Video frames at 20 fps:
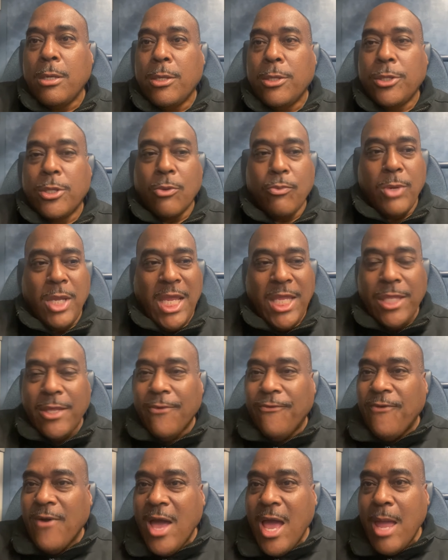To read the
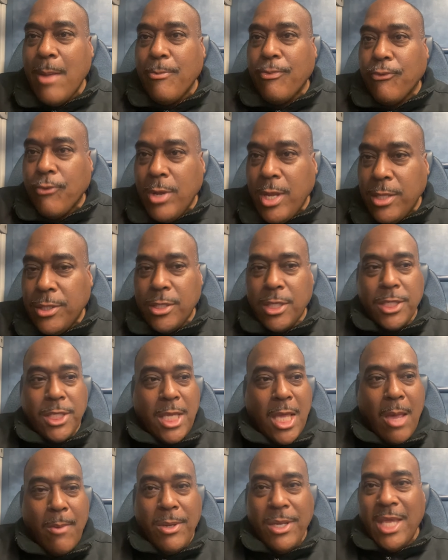fine print to
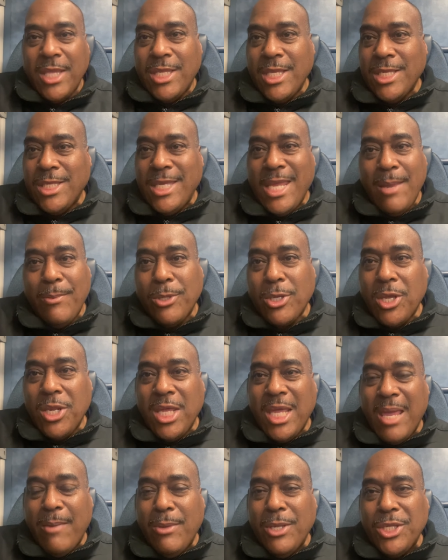tell me that this team's going to
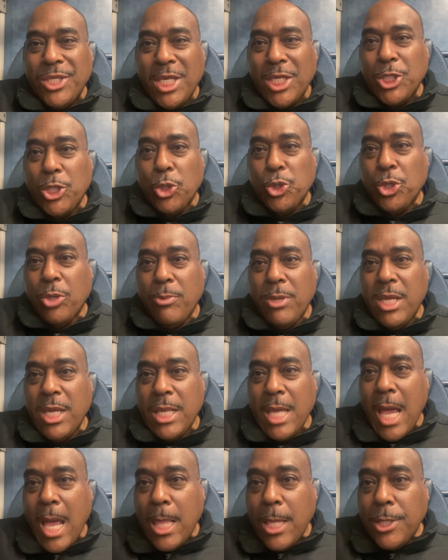give me $600 million,